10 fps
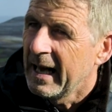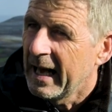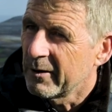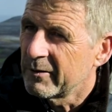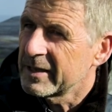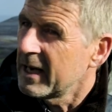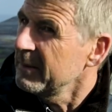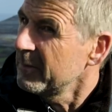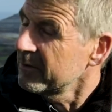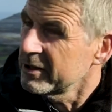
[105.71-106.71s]
And over
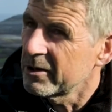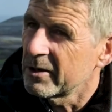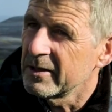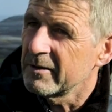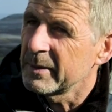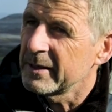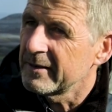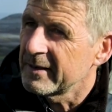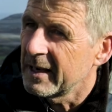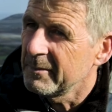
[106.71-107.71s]
time, over a short enough period
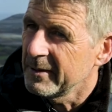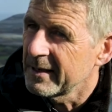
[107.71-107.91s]
of time,